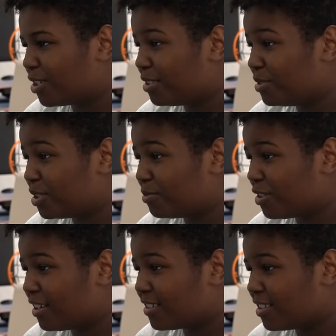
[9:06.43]
trying to be
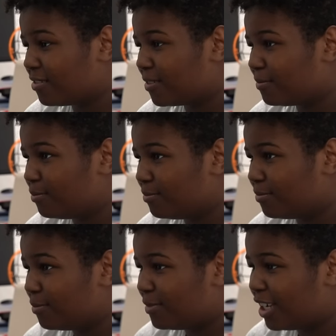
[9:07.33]
smart and I sound dumb.
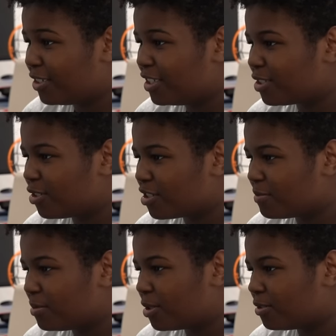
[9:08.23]
Now you're insulting
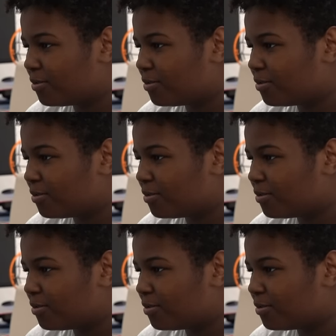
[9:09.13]
me, bro.